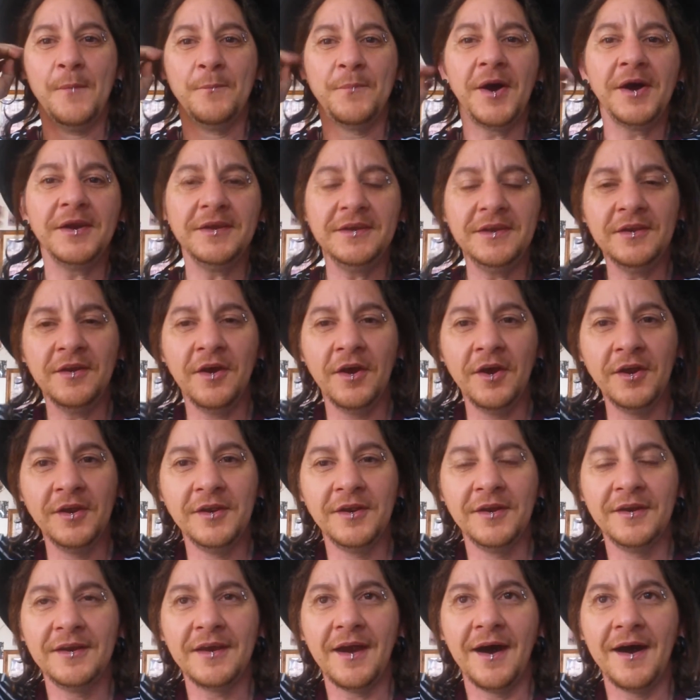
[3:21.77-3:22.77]
But
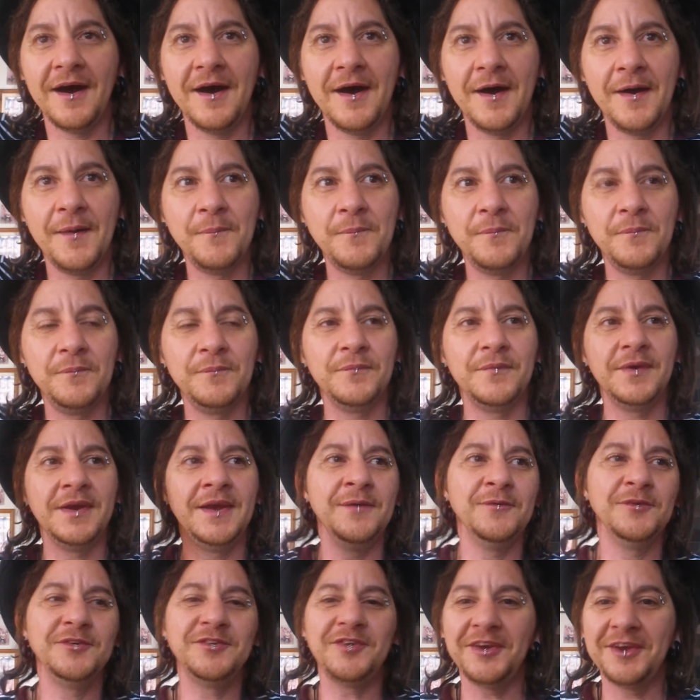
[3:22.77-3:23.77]

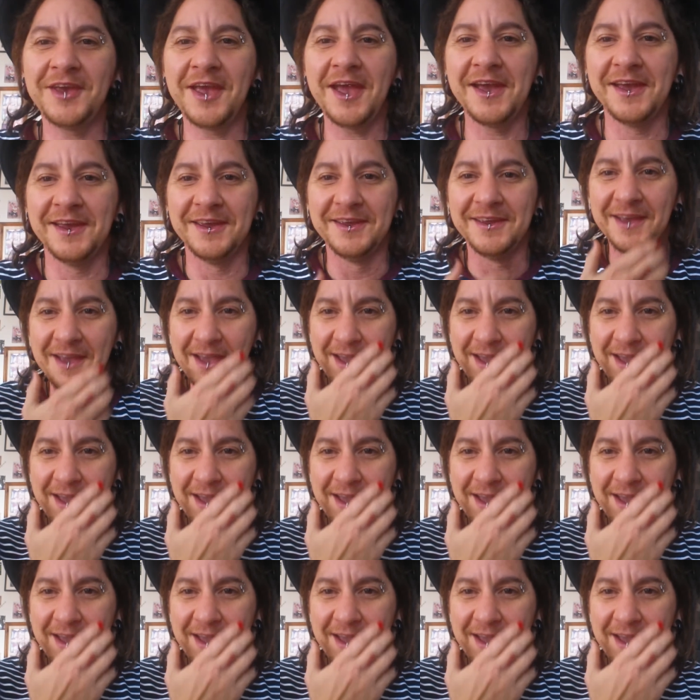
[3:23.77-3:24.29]
it was okay.